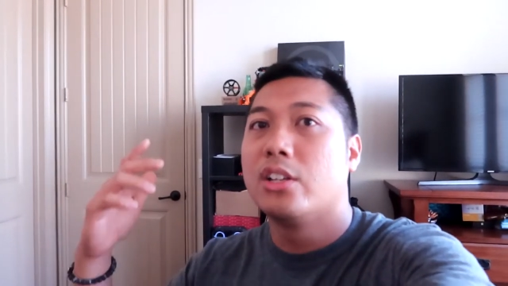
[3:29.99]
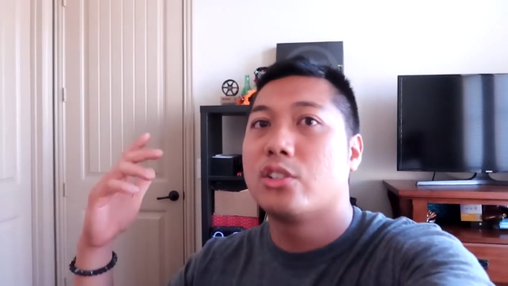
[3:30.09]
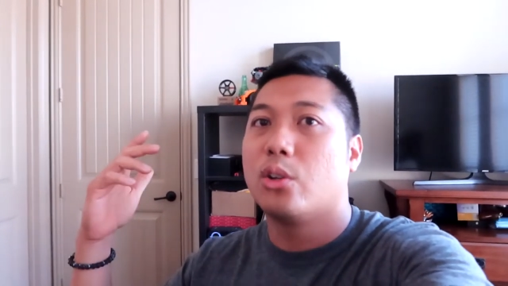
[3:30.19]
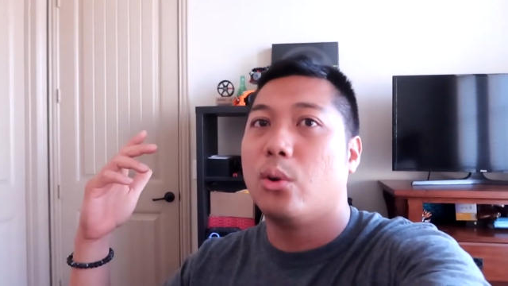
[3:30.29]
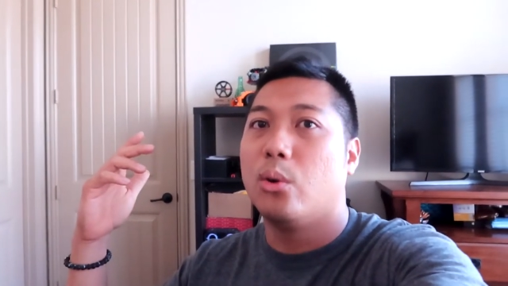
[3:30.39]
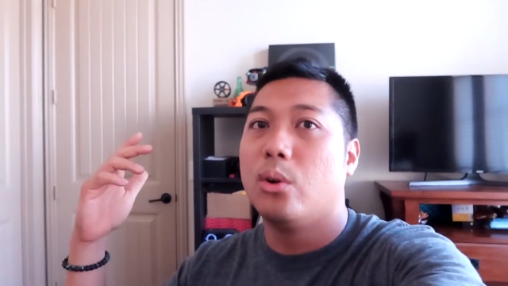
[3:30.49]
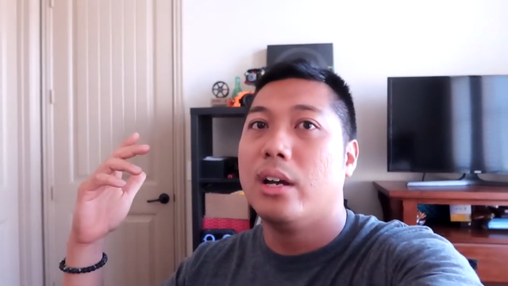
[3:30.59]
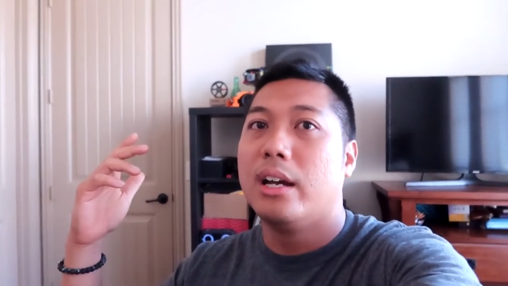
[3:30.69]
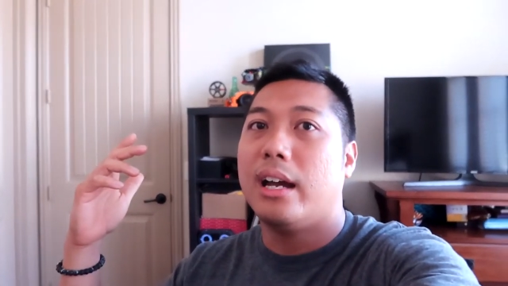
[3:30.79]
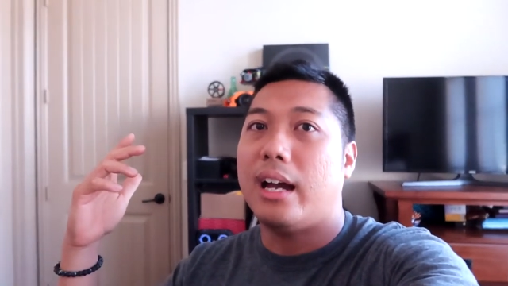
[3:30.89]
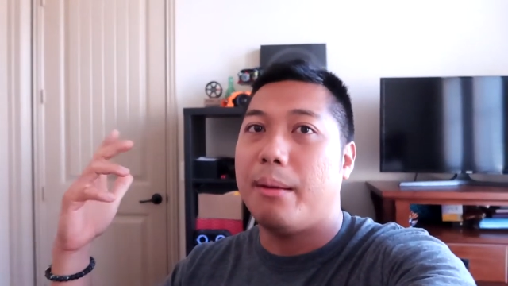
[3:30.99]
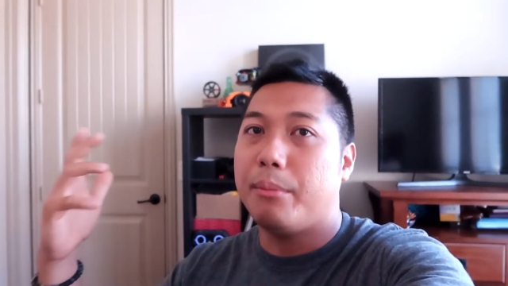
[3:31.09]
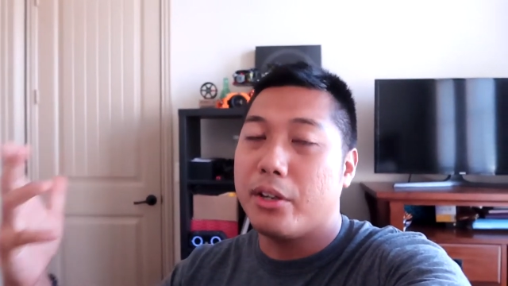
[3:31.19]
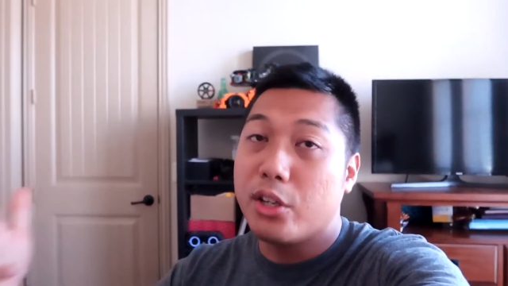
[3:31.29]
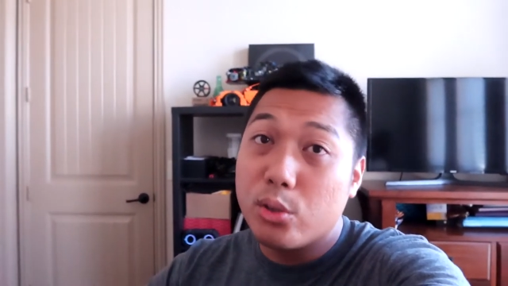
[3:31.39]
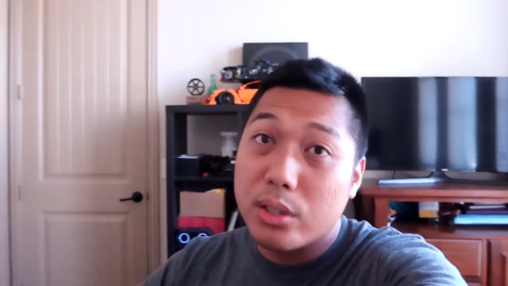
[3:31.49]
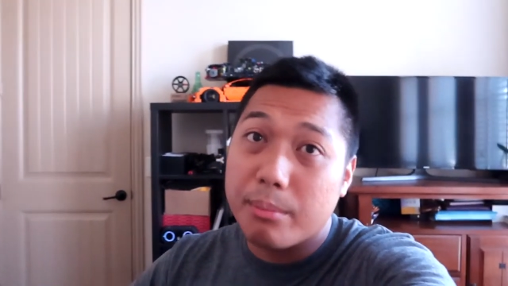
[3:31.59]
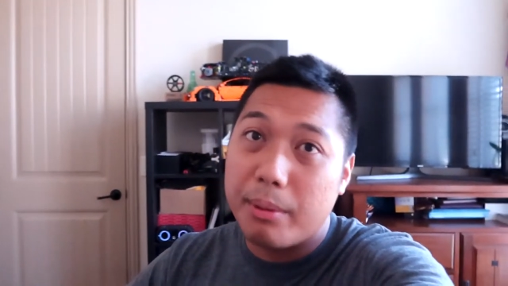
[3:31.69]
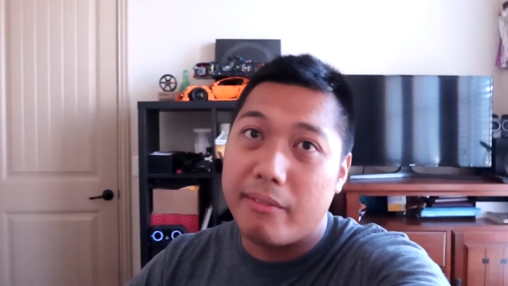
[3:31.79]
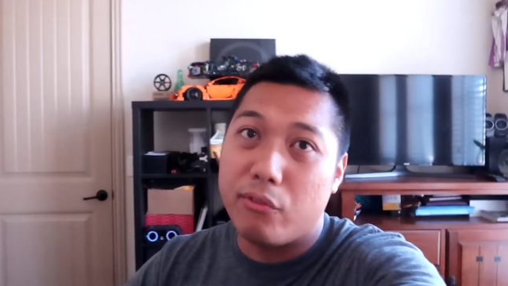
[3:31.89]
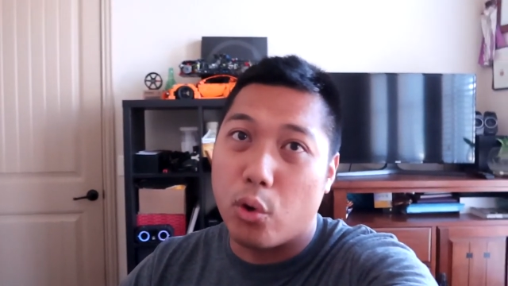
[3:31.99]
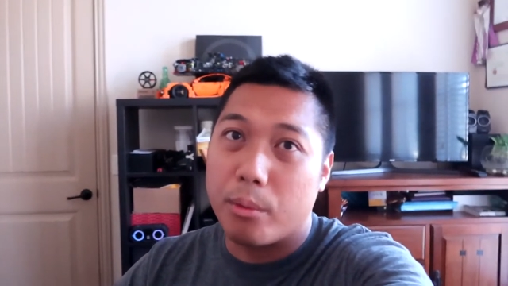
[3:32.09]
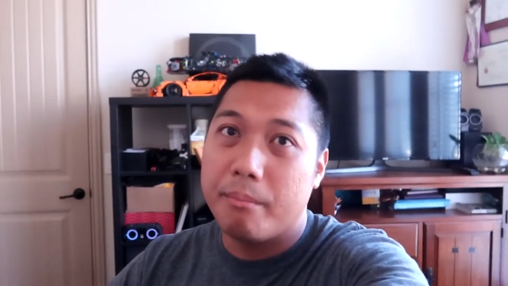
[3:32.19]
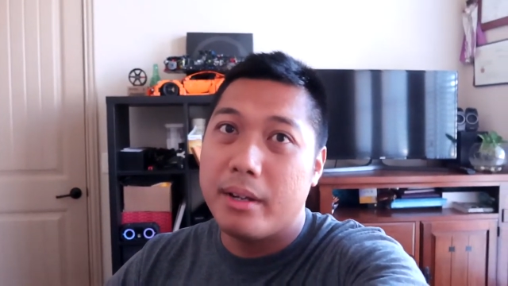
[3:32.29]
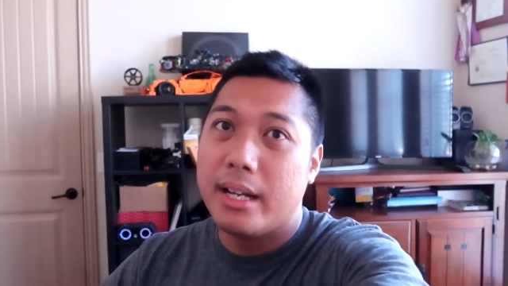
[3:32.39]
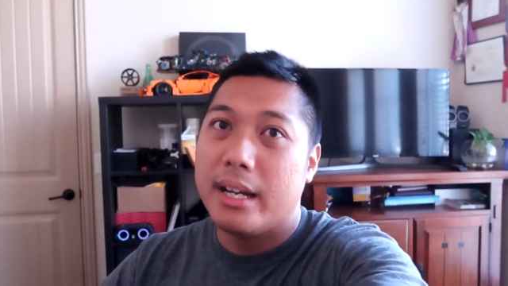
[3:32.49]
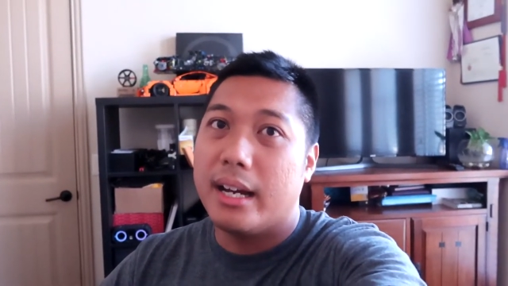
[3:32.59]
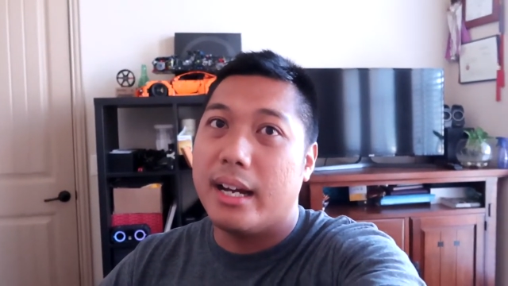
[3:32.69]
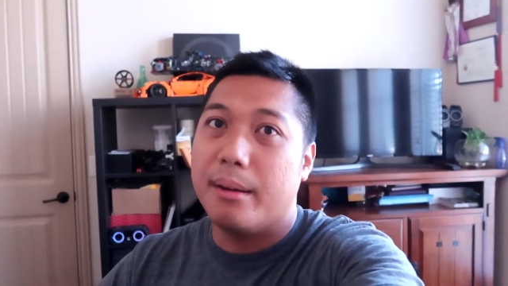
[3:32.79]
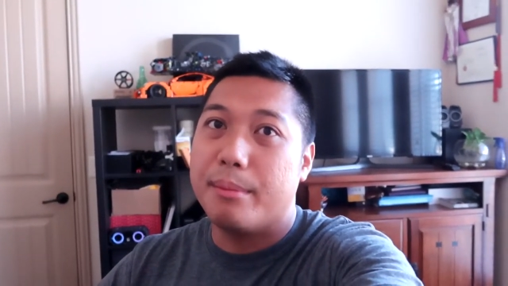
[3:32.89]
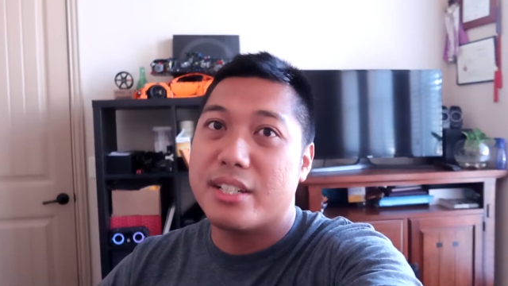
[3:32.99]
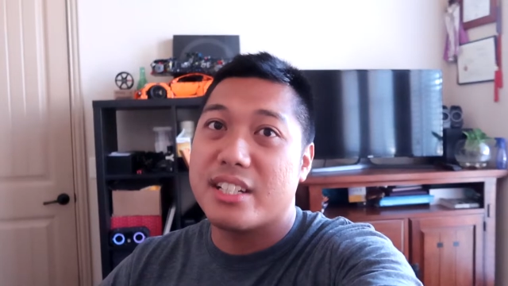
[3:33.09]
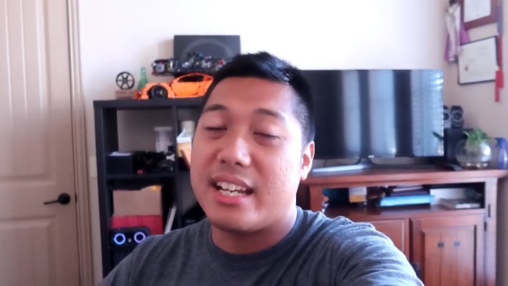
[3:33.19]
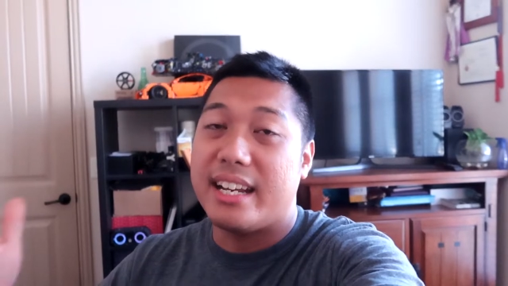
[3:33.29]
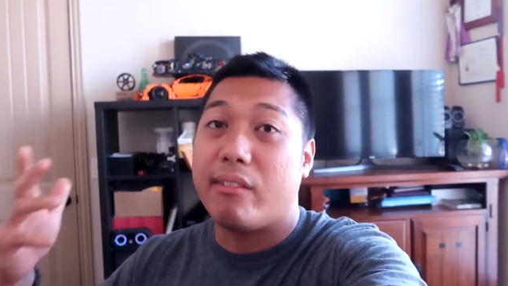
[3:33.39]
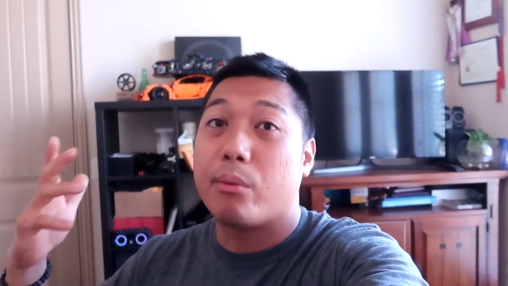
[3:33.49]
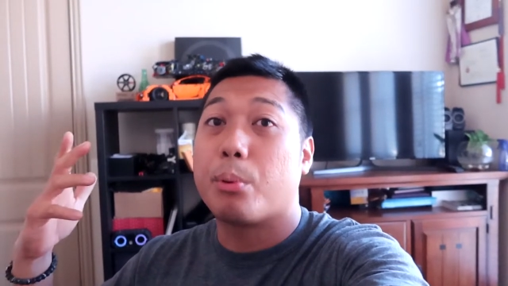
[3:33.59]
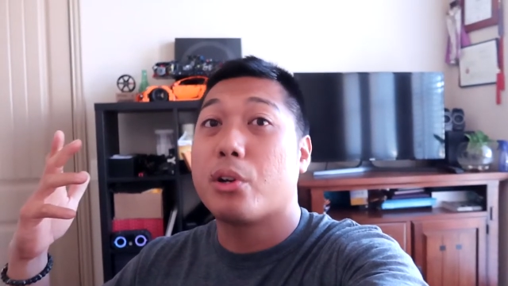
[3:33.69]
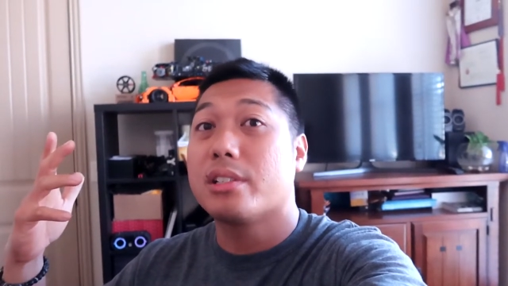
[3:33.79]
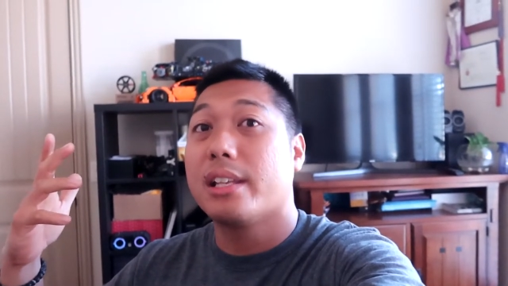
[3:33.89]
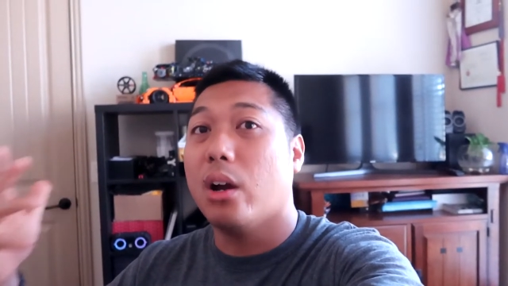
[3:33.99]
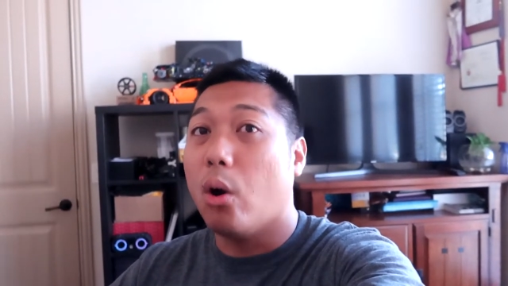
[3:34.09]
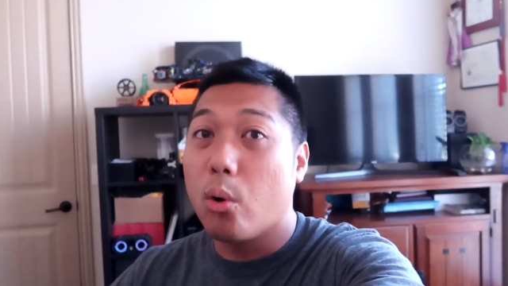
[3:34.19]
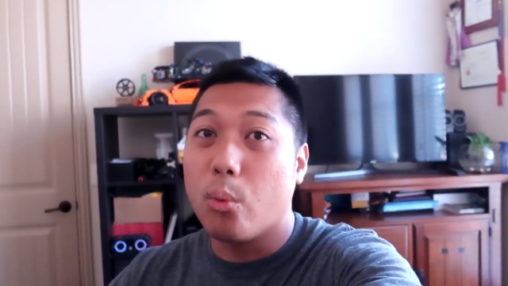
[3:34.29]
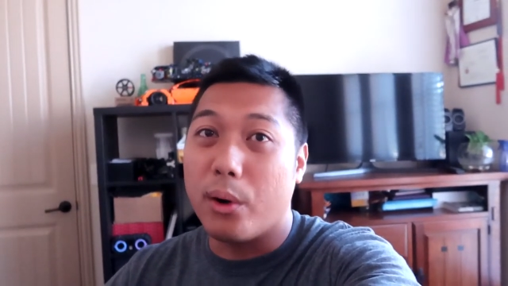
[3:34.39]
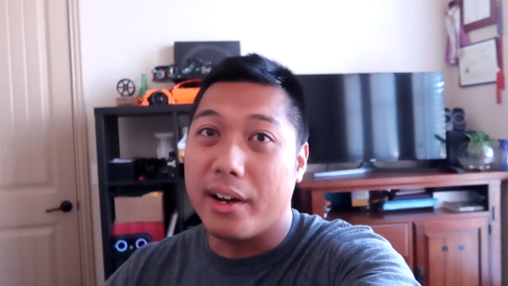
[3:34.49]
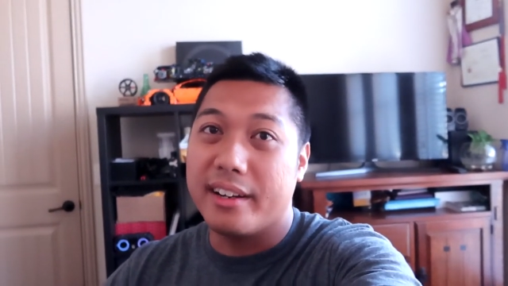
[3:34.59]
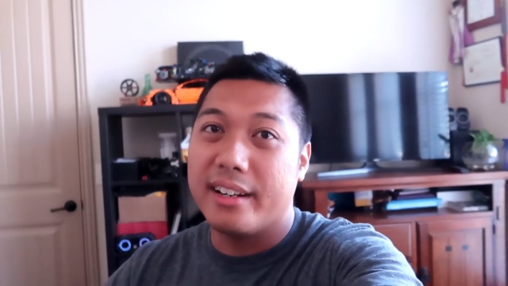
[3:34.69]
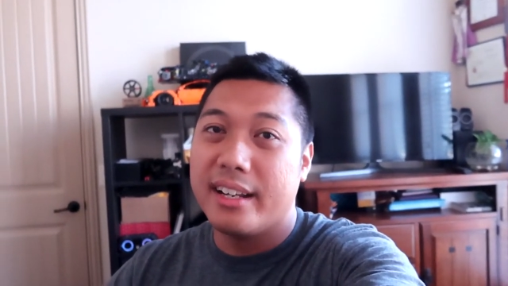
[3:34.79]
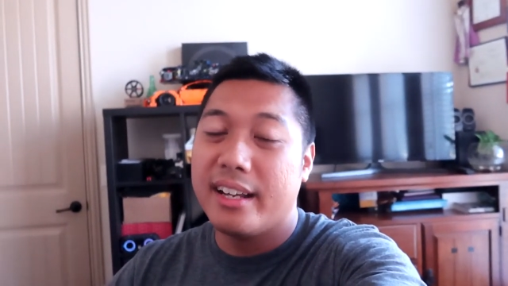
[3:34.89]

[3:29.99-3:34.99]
So I'm not new to the platform, um, it's just I never personally owned one.